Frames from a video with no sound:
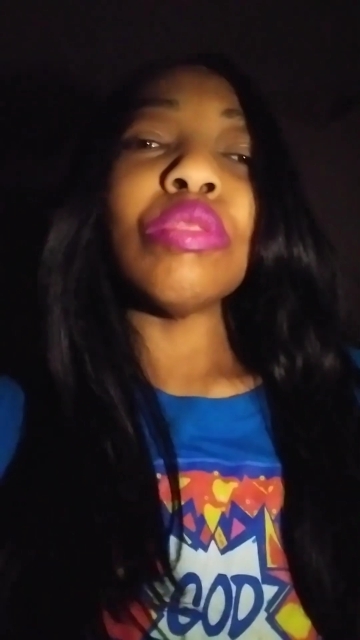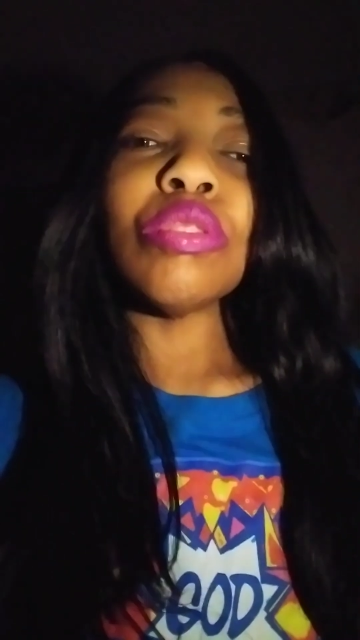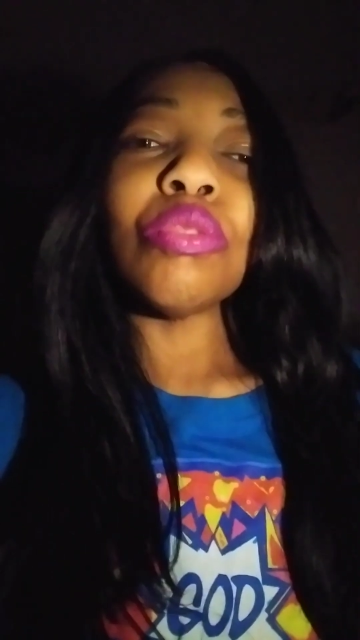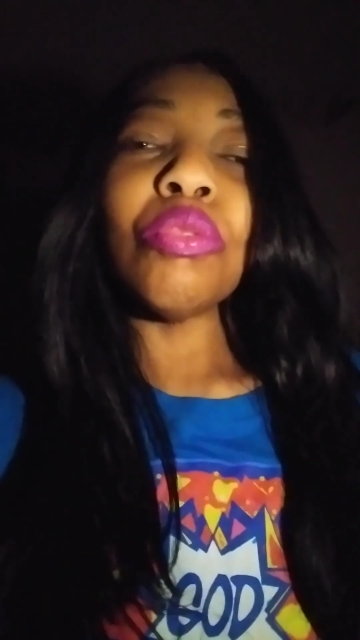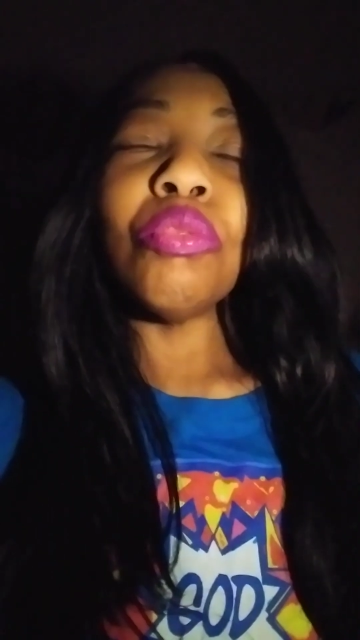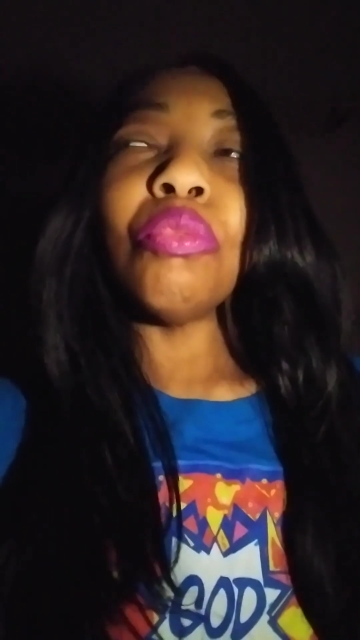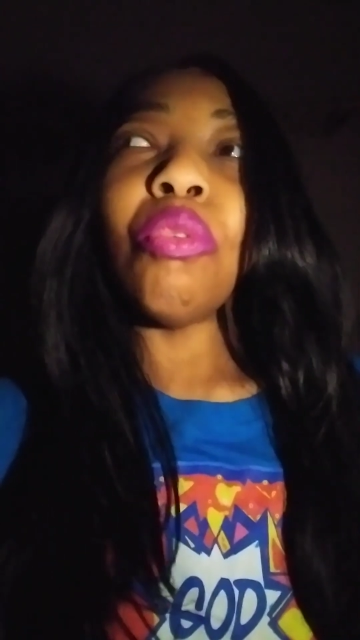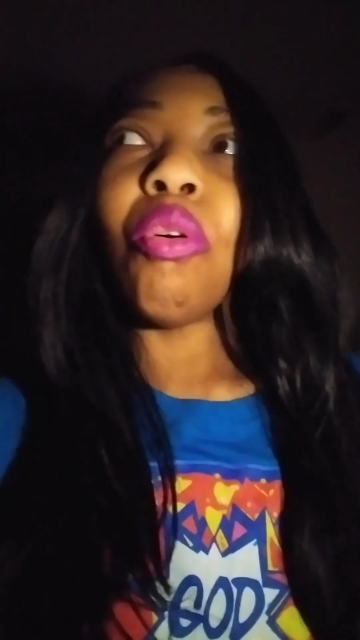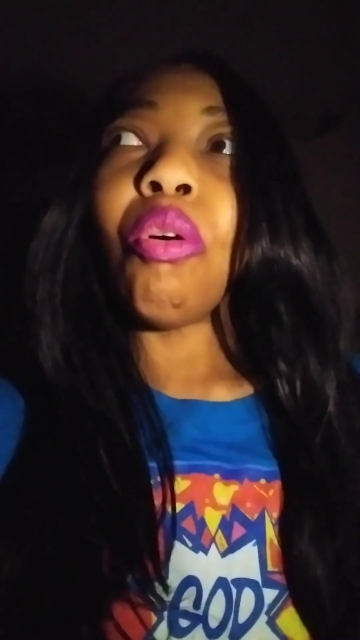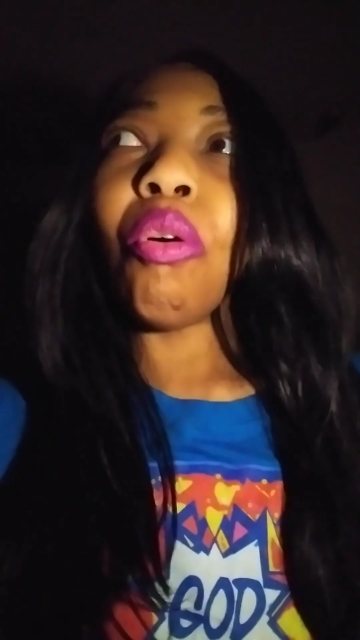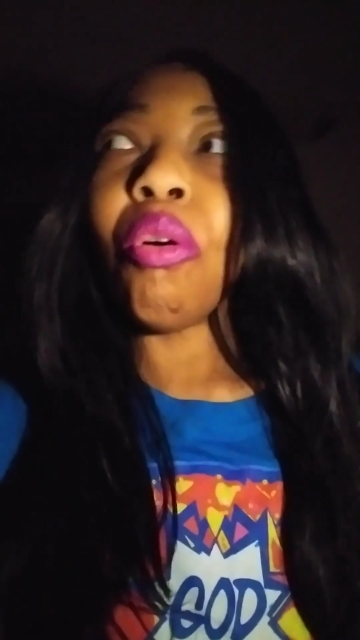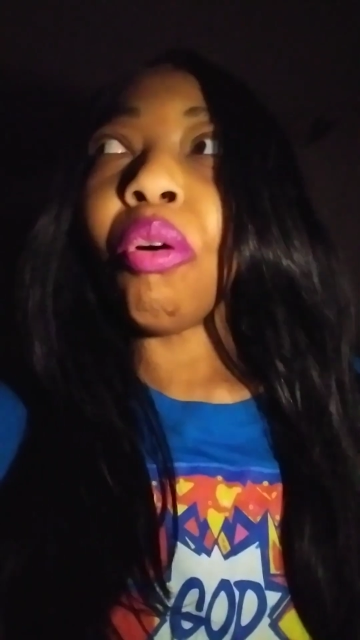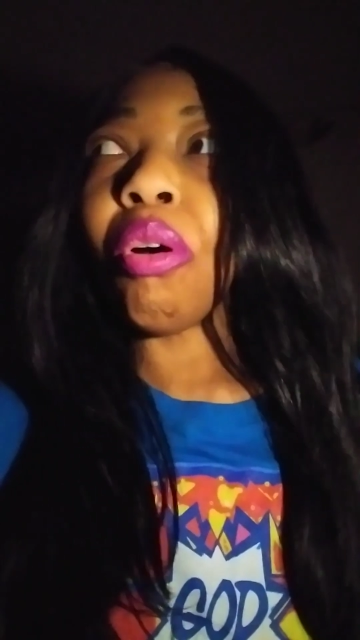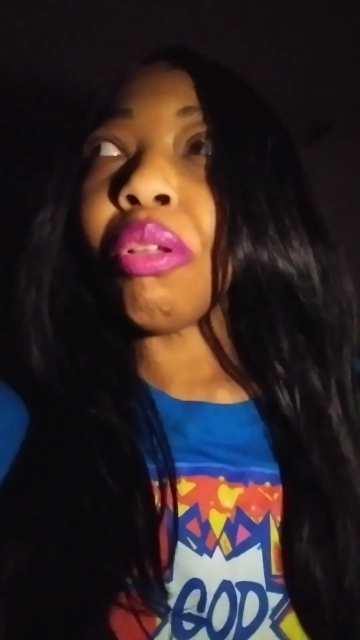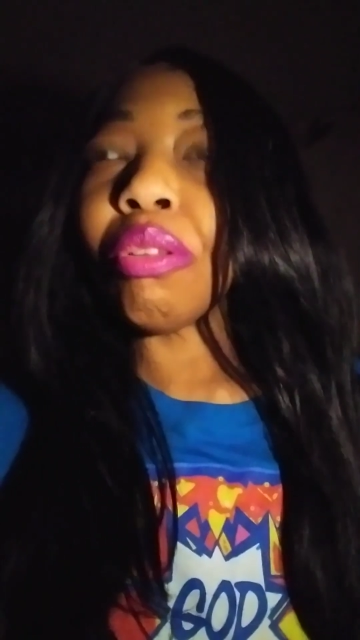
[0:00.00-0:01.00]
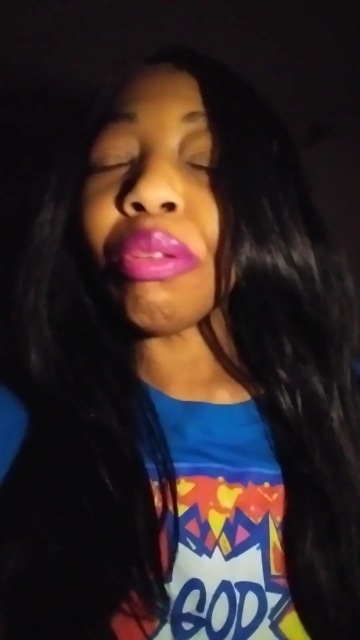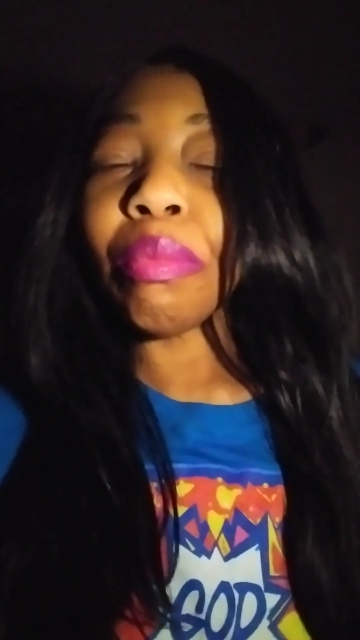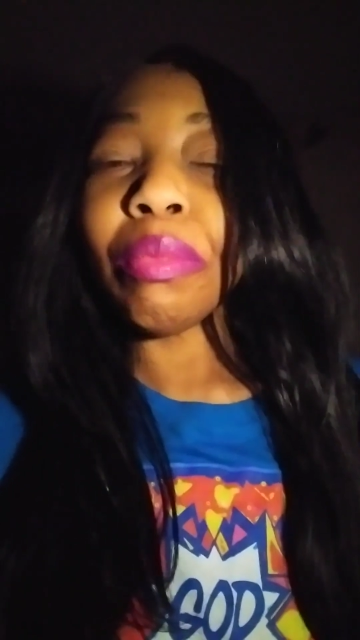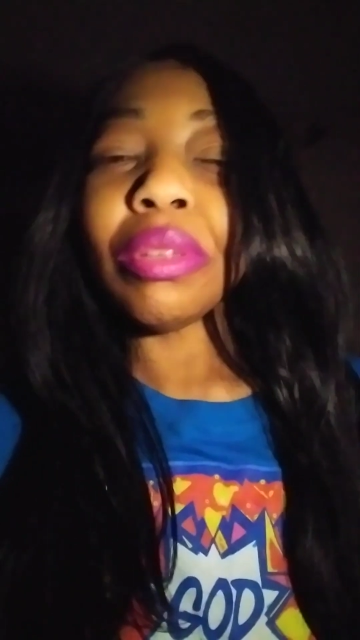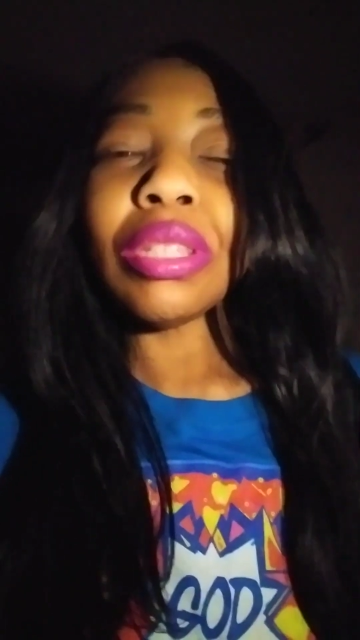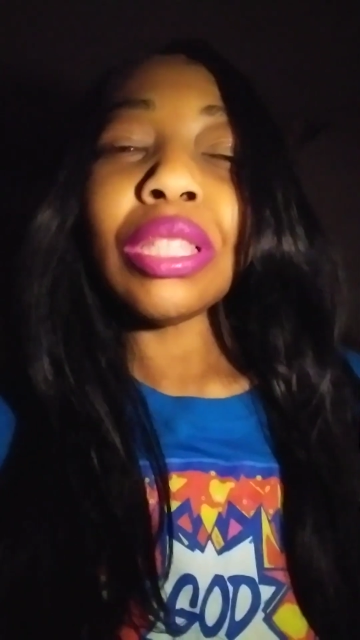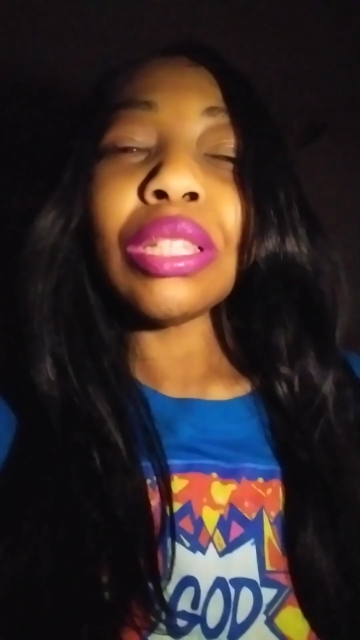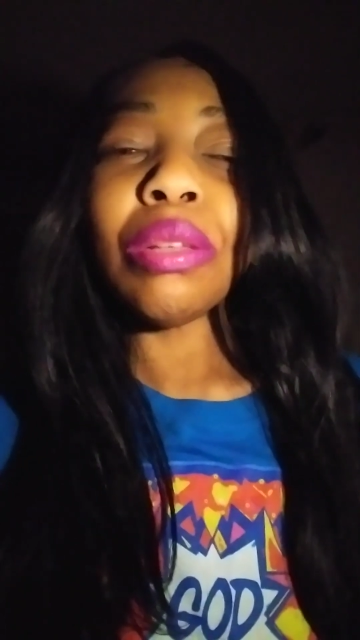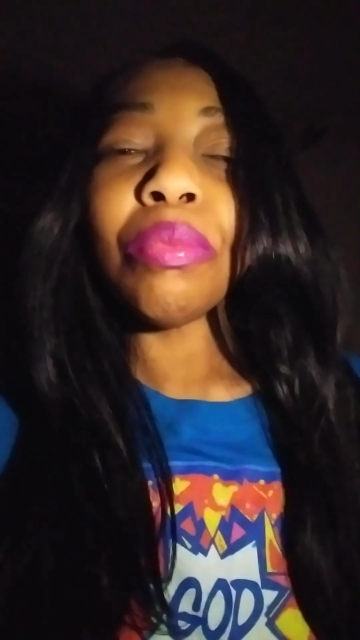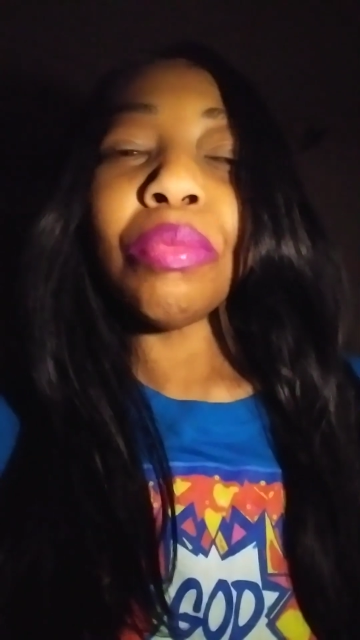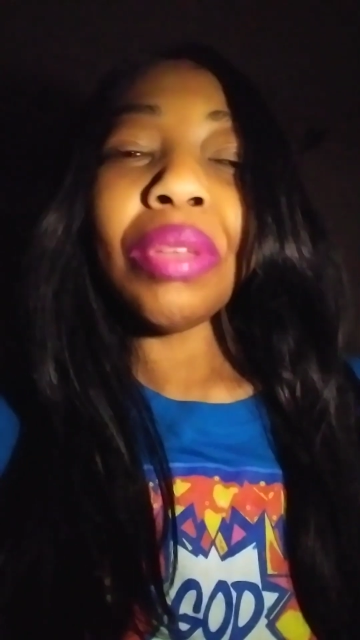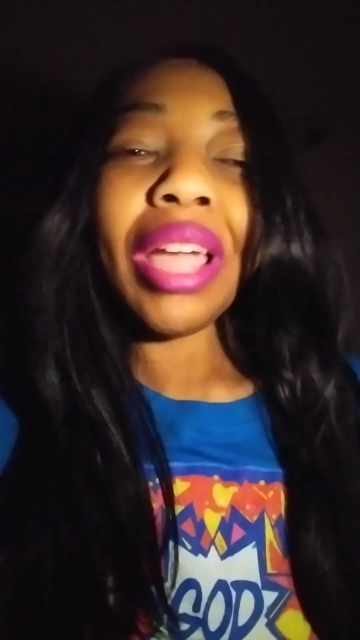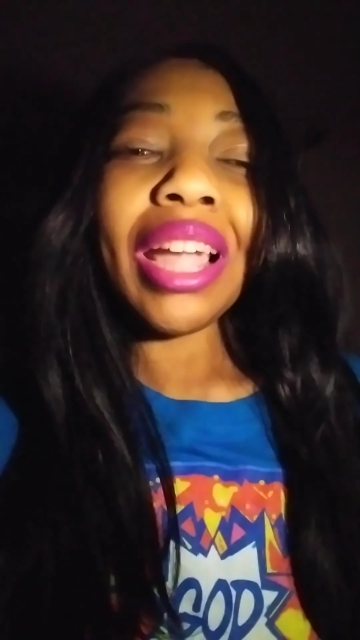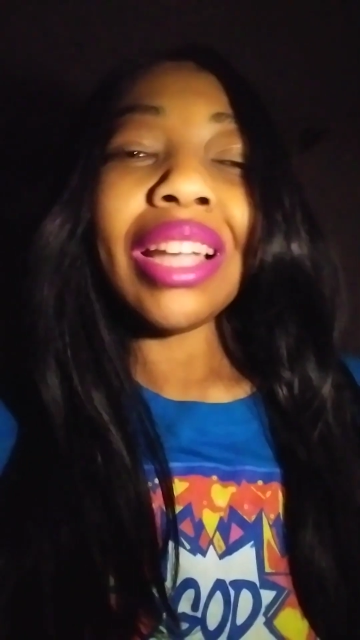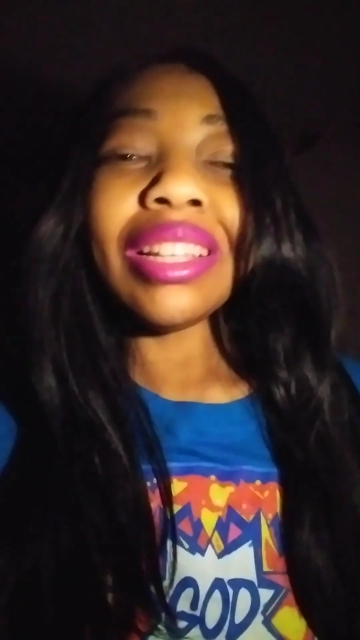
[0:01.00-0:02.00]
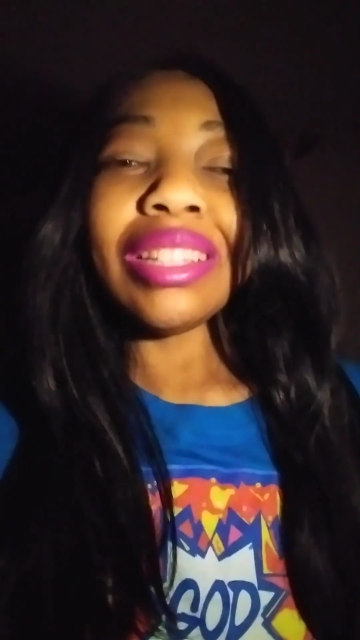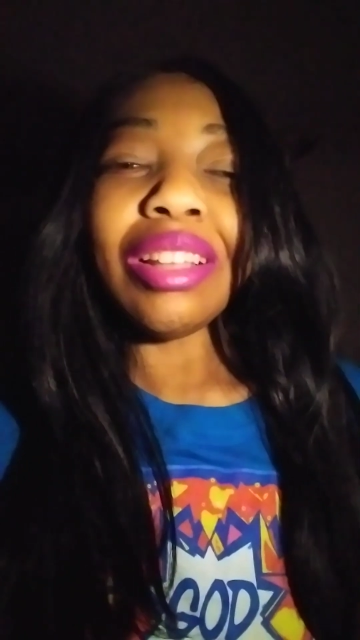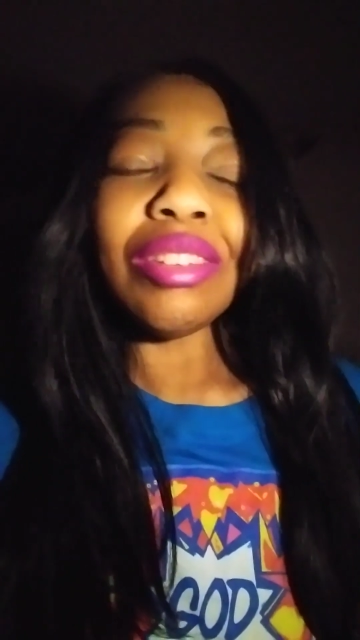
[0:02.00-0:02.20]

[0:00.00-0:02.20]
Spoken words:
school Harlem or something like